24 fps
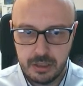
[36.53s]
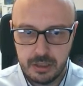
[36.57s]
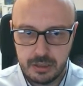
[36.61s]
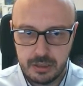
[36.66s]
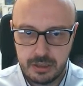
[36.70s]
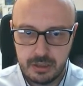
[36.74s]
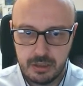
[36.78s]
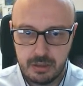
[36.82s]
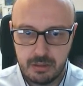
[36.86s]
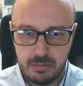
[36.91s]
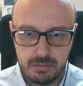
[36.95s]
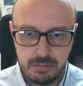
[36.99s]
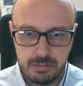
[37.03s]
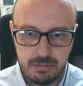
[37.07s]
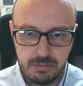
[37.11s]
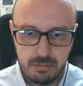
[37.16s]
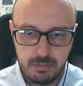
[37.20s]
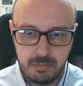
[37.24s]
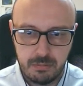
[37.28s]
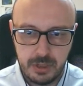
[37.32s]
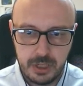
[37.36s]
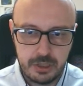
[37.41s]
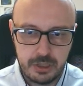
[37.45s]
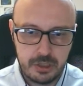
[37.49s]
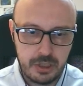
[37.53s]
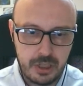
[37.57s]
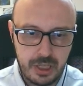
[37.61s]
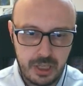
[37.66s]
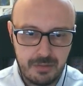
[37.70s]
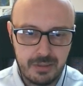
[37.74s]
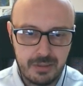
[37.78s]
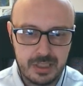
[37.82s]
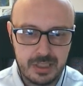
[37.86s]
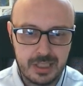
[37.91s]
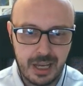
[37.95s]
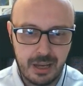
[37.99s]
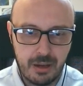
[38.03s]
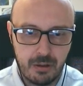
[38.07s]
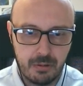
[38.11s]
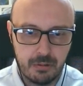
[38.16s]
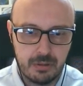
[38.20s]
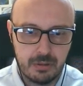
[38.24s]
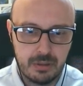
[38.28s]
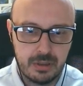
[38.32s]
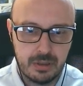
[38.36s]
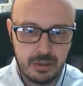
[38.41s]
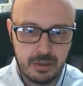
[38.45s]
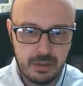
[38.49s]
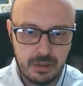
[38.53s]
So, which evens out.